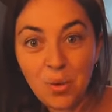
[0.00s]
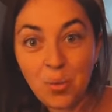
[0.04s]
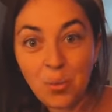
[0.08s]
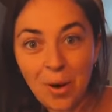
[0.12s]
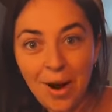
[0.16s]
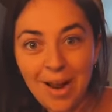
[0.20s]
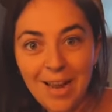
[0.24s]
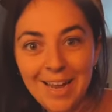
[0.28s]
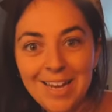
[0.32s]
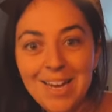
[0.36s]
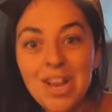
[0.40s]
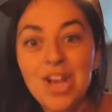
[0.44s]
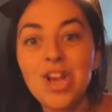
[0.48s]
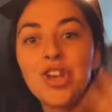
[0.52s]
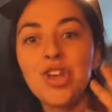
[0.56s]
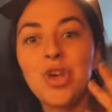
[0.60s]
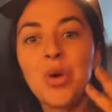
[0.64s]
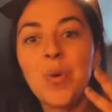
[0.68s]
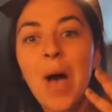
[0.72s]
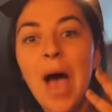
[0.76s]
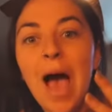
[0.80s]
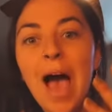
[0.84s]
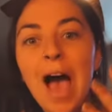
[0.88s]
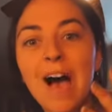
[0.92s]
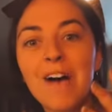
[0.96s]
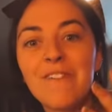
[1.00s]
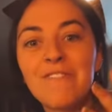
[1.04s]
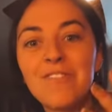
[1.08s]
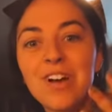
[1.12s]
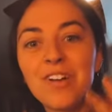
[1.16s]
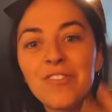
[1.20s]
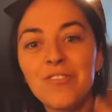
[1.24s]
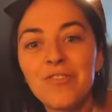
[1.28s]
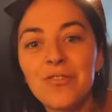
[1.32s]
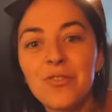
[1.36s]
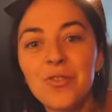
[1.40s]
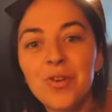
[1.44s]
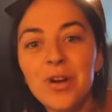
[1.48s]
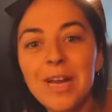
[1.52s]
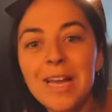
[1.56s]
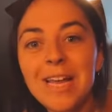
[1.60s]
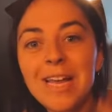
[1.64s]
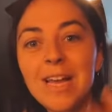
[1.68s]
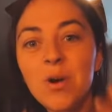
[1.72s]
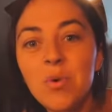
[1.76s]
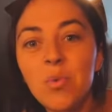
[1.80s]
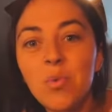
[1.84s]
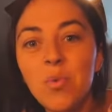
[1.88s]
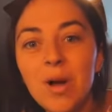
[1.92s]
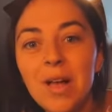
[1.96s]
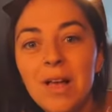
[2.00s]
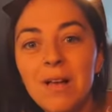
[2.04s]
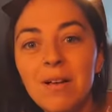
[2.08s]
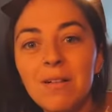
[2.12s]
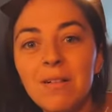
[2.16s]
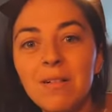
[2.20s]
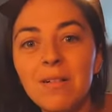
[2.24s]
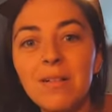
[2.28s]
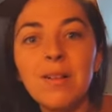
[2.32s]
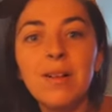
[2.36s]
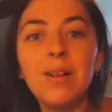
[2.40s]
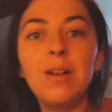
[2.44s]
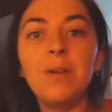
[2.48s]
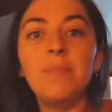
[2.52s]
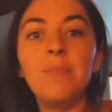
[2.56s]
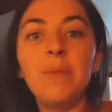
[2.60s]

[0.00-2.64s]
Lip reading: right? You have free will,